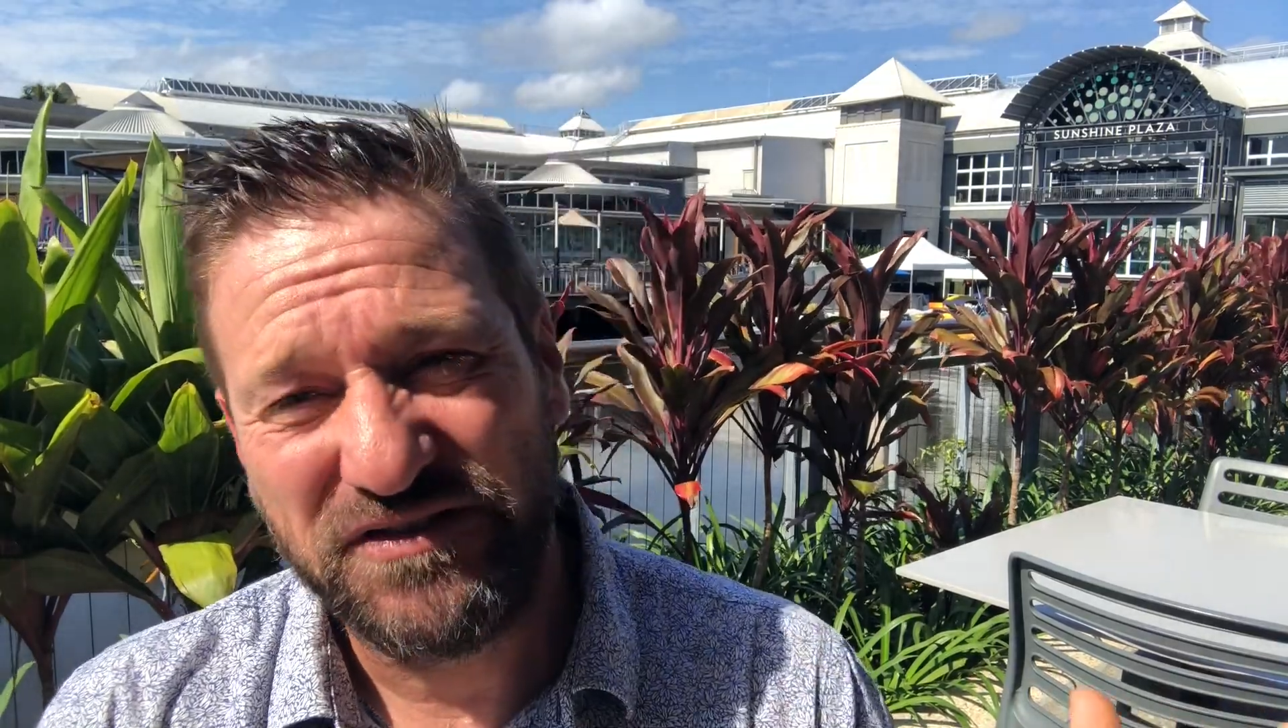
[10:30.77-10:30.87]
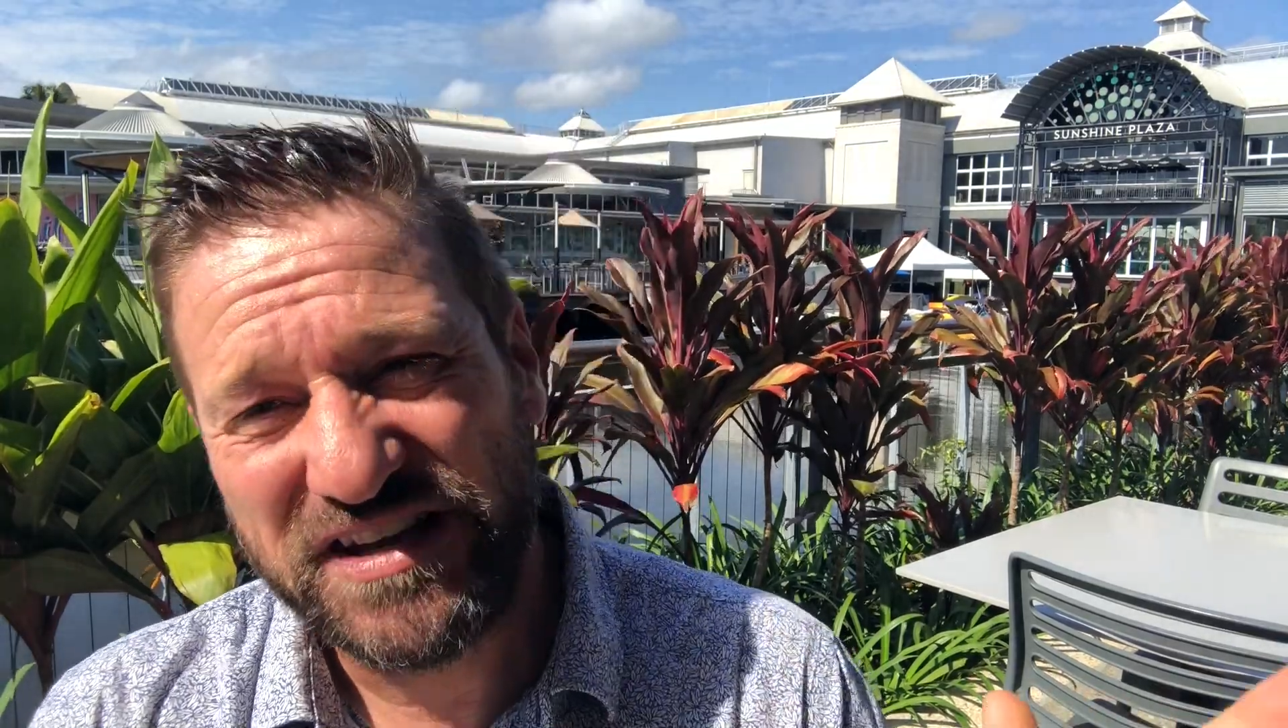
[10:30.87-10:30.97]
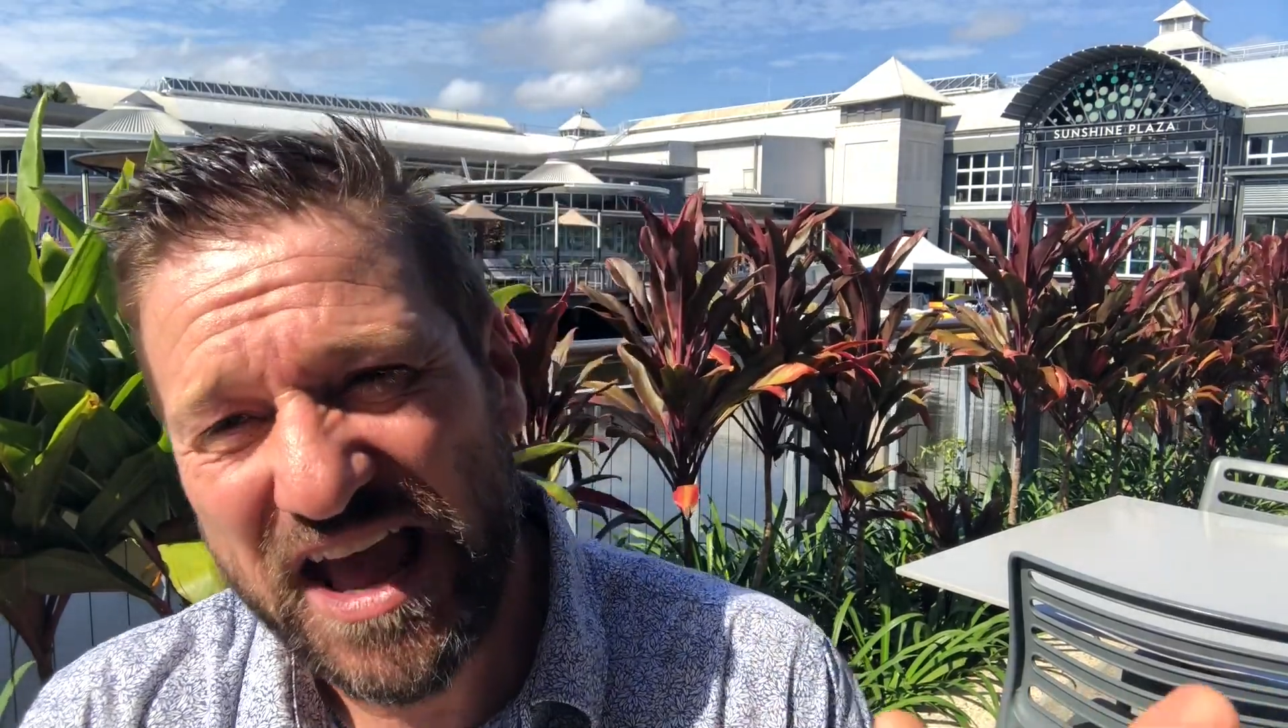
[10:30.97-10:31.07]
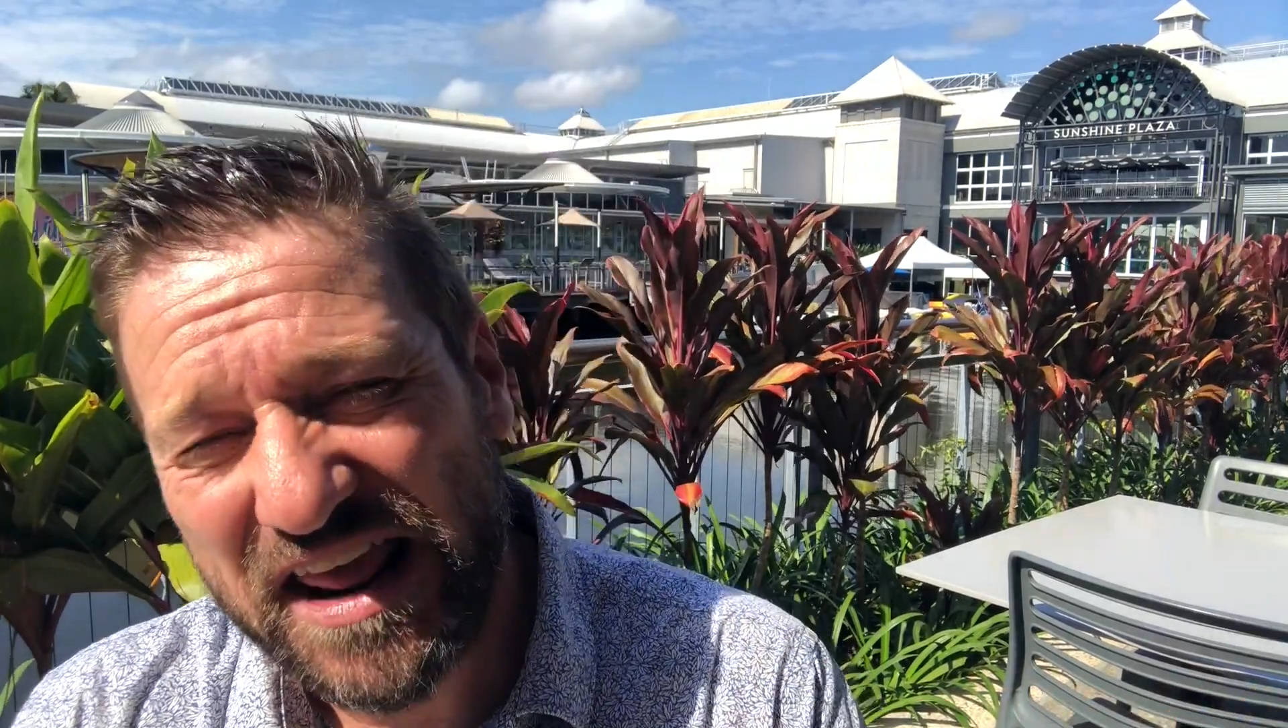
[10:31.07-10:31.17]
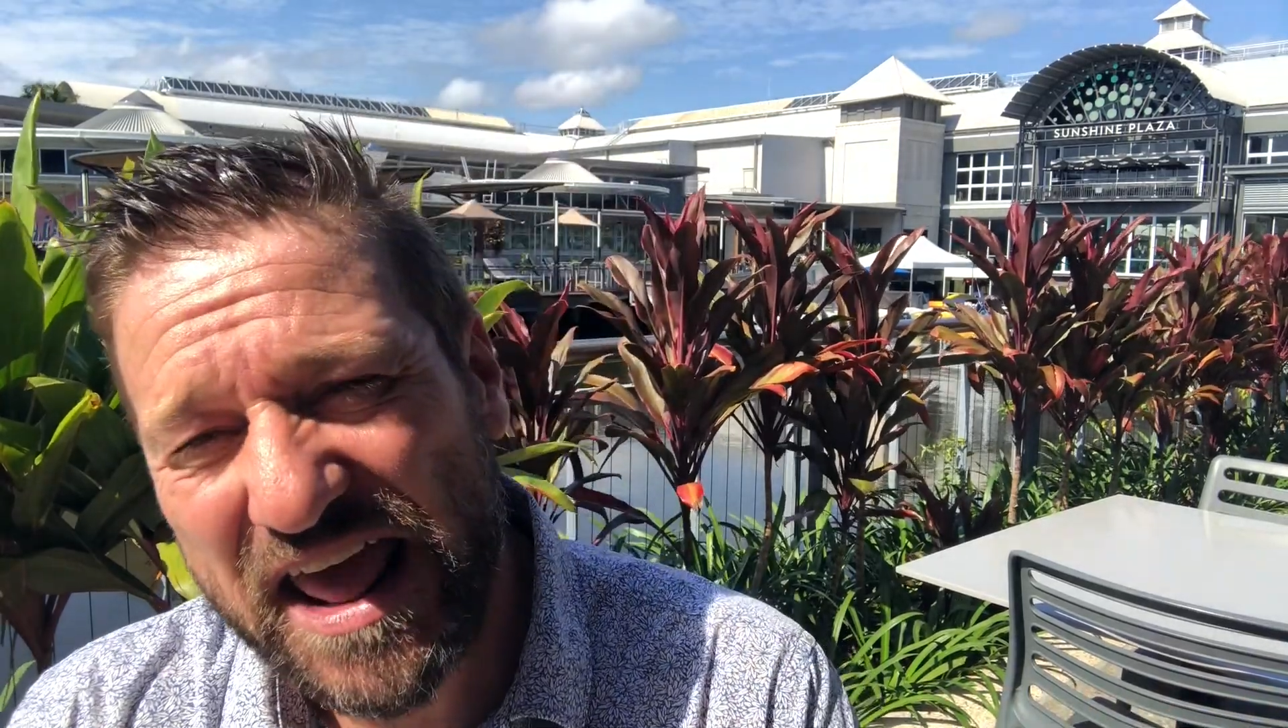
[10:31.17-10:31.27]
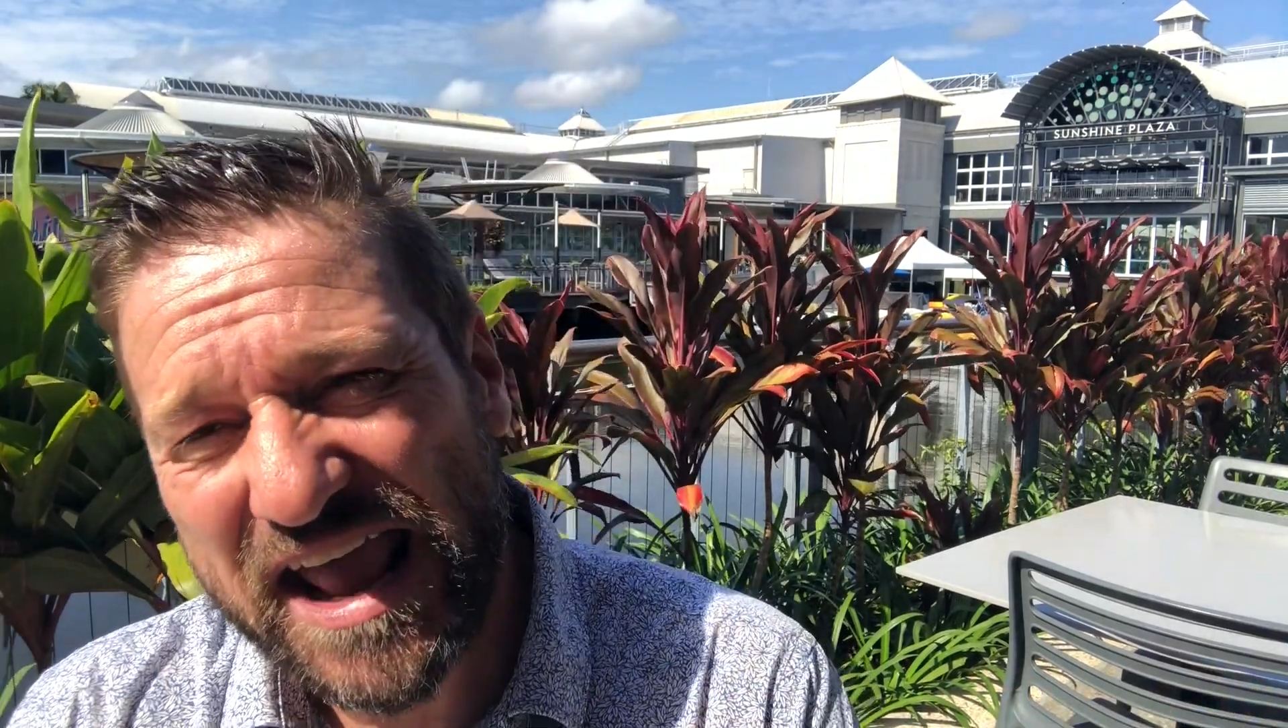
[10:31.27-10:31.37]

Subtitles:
tenant